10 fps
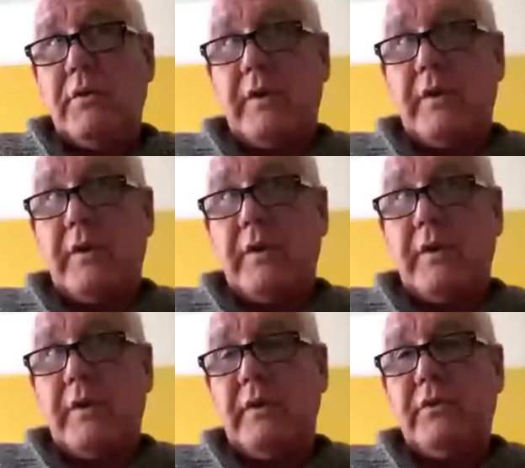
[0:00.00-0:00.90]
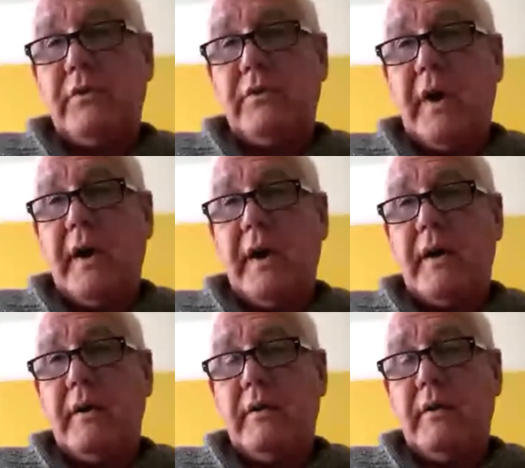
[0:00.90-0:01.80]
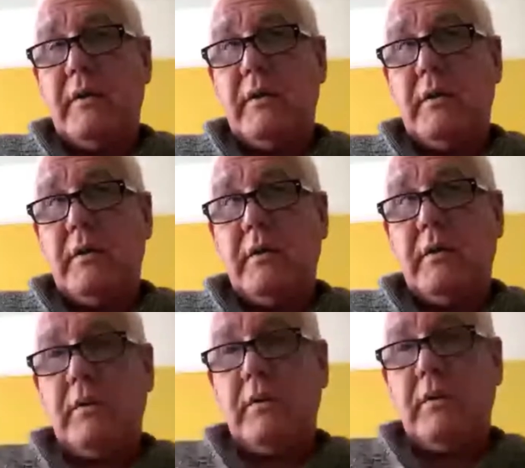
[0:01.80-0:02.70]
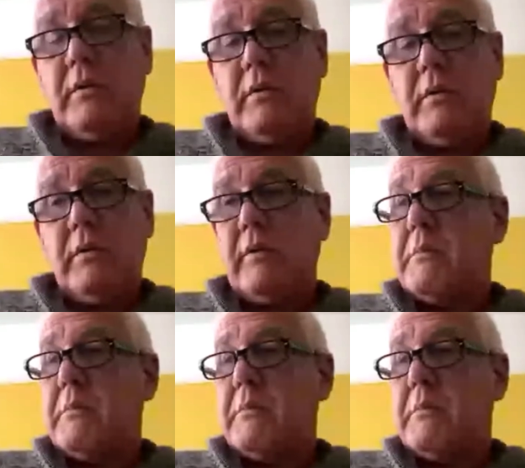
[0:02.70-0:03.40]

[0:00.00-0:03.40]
so that we can share the